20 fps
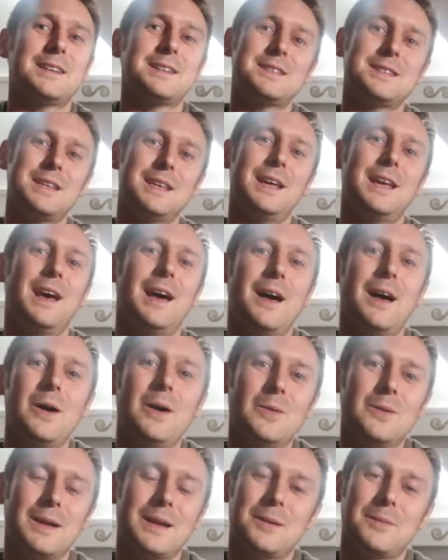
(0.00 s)
see
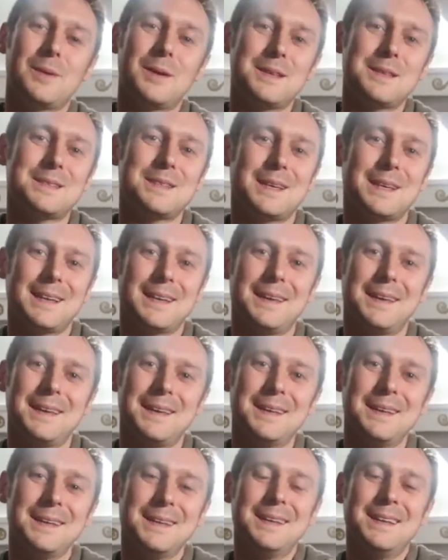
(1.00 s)
how, like,
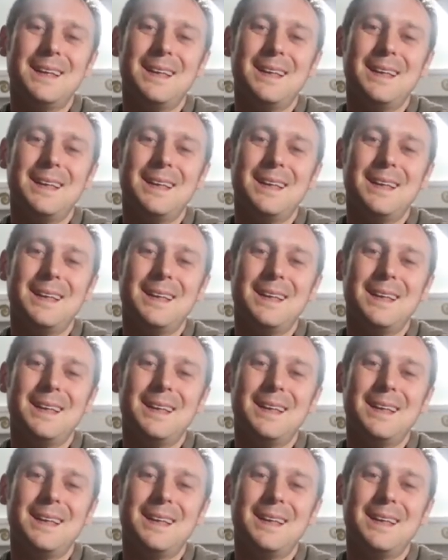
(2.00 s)
basically,